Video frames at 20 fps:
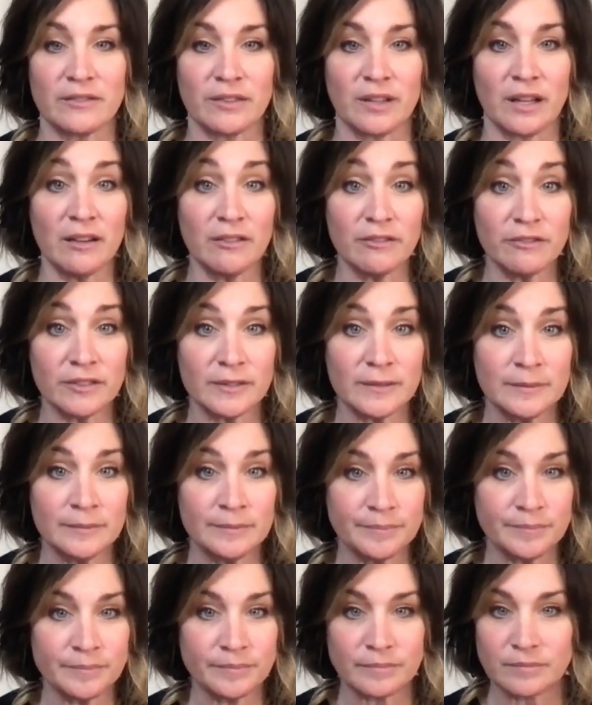of love,
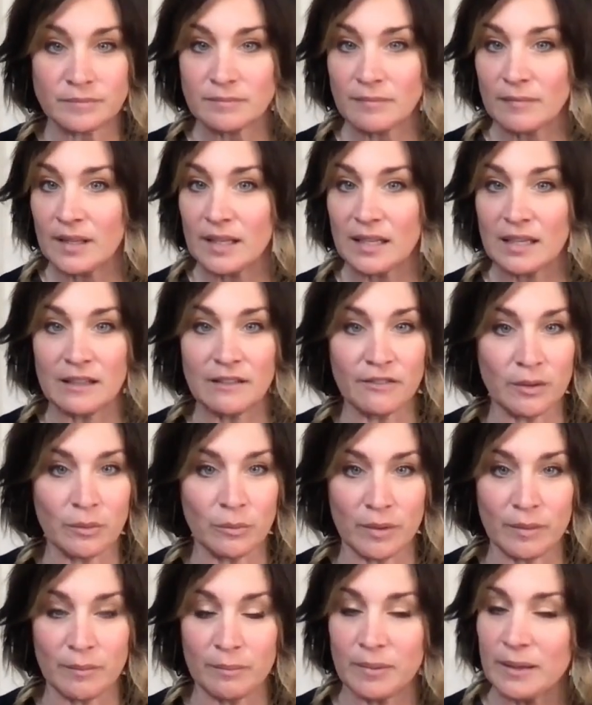even
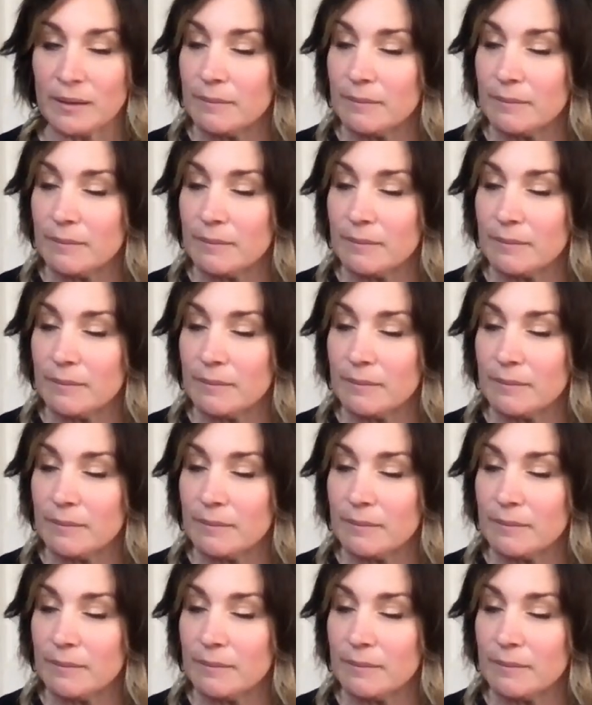when